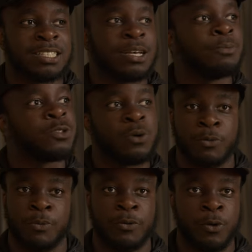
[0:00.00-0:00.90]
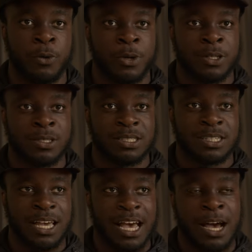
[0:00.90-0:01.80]
some sort of
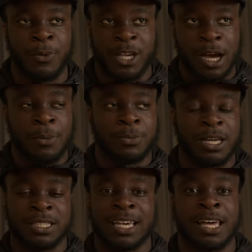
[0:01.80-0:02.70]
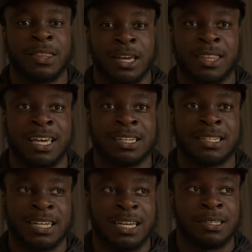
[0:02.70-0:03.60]
performance and we come together at the
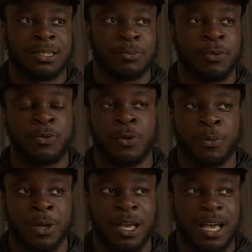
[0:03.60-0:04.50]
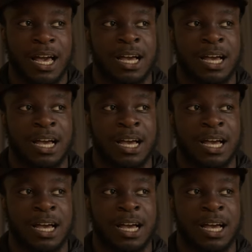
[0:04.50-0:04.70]
end and perform it